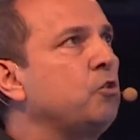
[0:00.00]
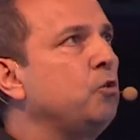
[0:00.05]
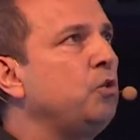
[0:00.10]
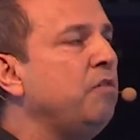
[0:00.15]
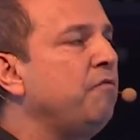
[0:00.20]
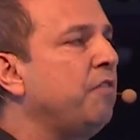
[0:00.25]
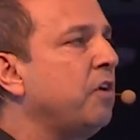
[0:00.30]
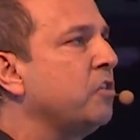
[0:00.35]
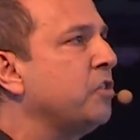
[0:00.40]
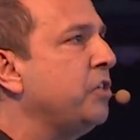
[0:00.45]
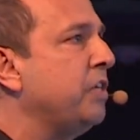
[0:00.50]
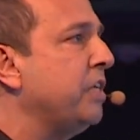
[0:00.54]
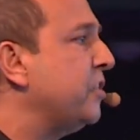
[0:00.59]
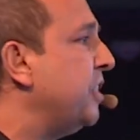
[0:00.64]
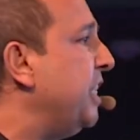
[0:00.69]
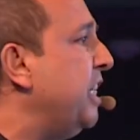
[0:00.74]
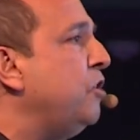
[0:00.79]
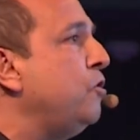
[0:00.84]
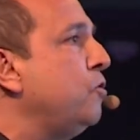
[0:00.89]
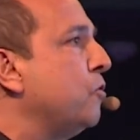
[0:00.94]
universities,
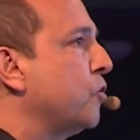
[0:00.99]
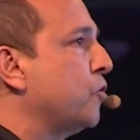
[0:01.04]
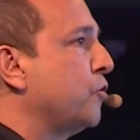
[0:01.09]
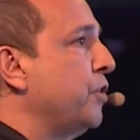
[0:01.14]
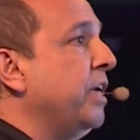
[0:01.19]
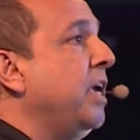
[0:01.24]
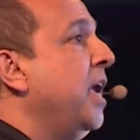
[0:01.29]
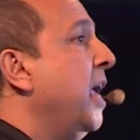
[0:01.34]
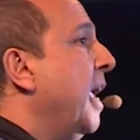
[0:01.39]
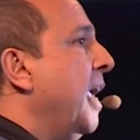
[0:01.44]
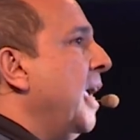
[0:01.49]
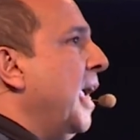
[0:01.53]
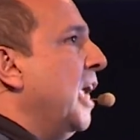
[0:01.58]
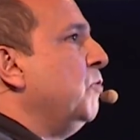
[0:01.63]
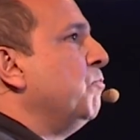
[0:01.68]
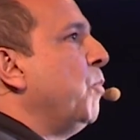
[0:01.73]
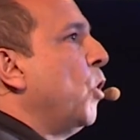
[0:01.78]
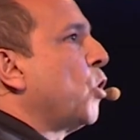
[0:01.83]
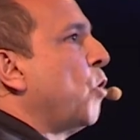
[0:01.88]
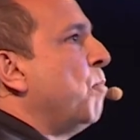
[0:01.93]
industry,
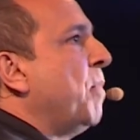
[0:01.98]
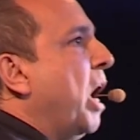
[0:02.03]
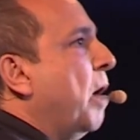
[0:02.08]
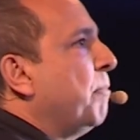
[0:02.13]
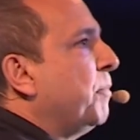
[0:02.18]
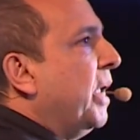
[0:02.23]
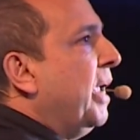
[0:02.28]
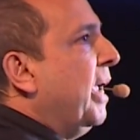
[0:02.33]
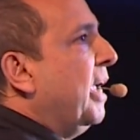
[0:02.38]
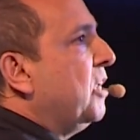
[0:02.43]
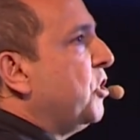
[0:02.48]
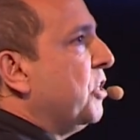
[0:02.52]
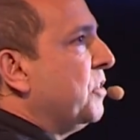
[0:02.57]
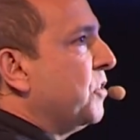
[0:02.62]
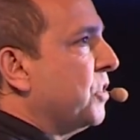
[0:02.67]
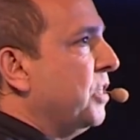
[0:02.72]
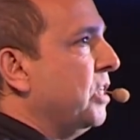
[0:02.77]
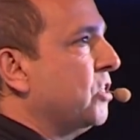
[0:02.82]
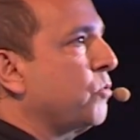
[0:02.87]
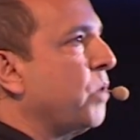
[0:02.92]
and bottom-up agencies,